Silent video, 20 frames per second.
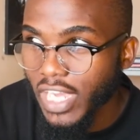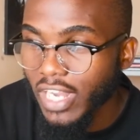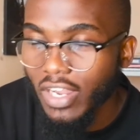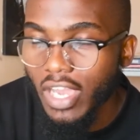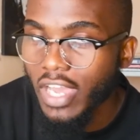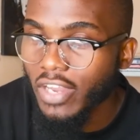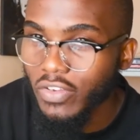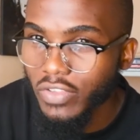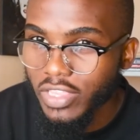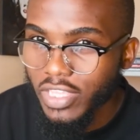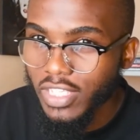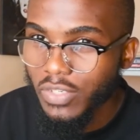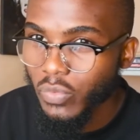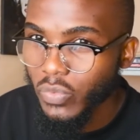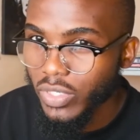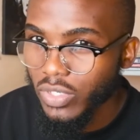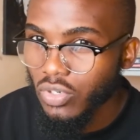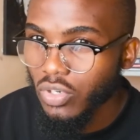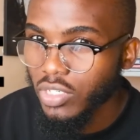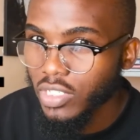I don't think
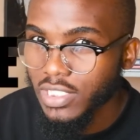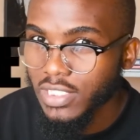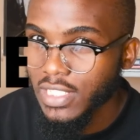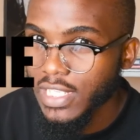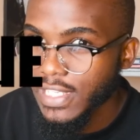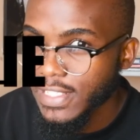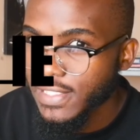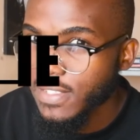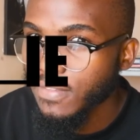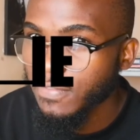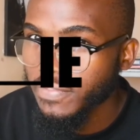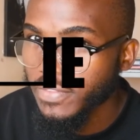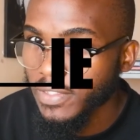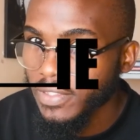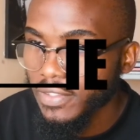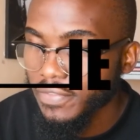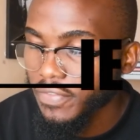we call it a selfie.